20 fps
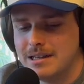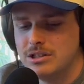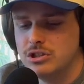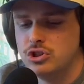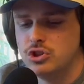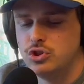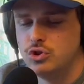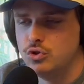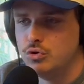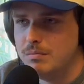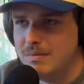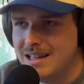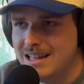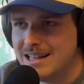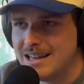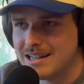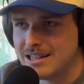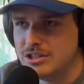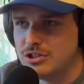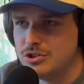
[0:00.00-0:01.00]
zoom in,
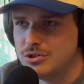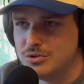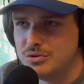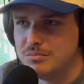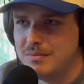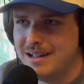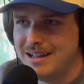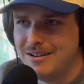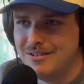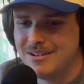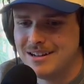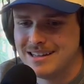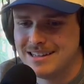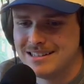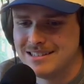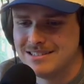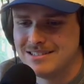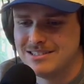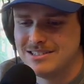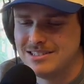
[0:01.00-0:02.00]
I can zoom out, I can
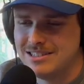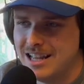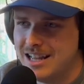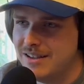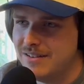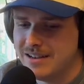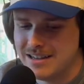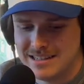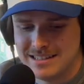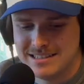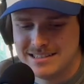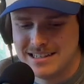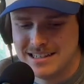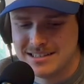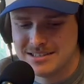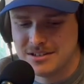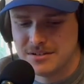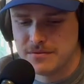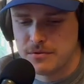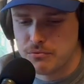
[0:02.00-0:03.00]
I can send
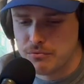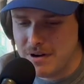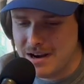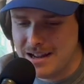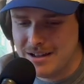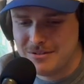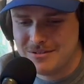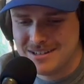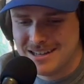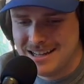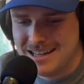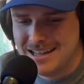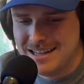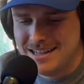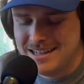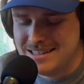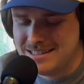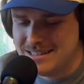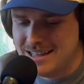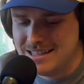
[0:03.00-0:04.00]
stuff around.
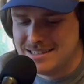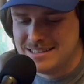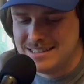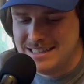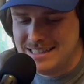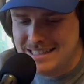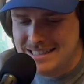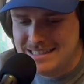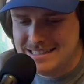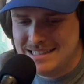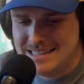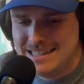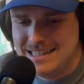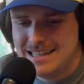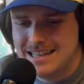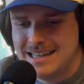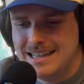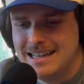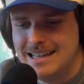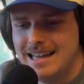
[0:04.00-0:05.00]
It's nice and easy,
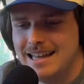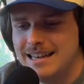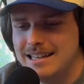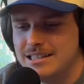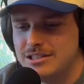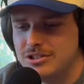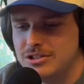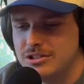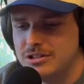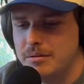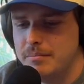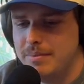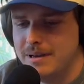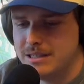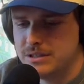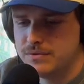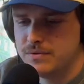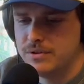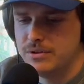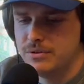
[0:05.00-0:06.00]
and it's just the
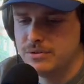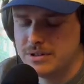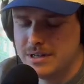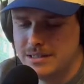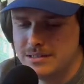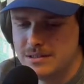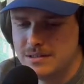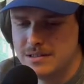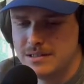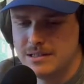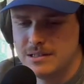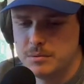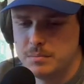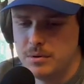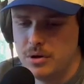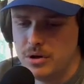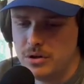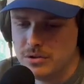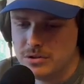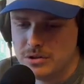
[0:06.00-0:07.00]
best for those kinds of things.
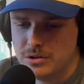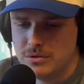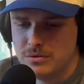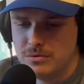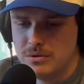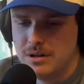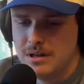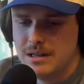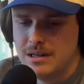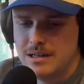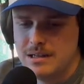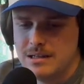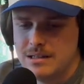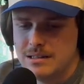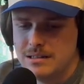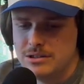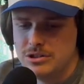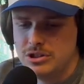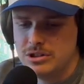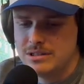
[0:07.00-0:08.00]
But also
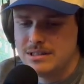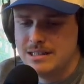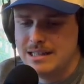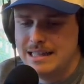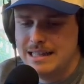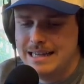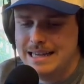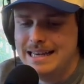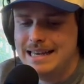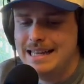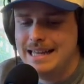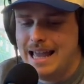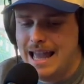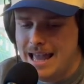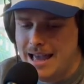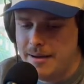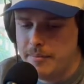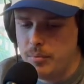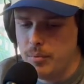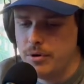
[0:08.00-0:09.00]
just any
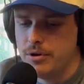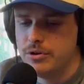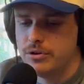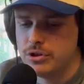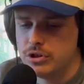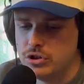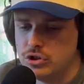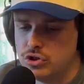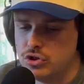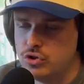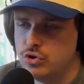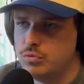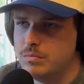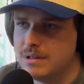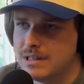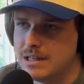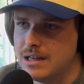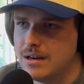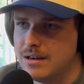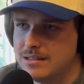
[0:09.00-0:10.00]
app where you're
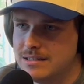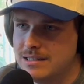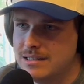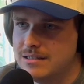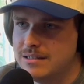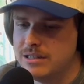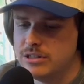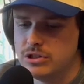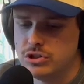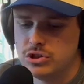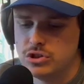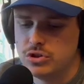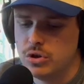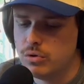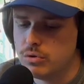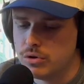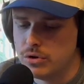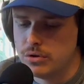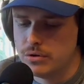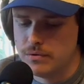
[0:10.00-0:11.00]
consuming content, it's
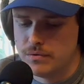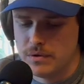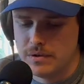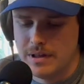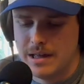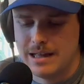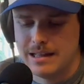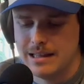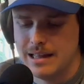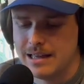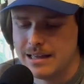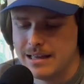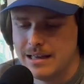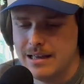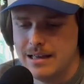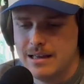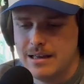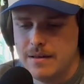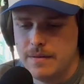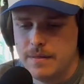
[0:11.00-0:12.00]
so good for that. Like
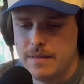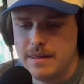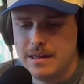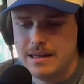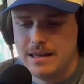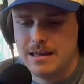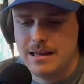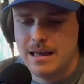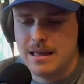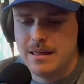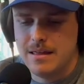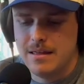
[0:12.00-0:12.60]
the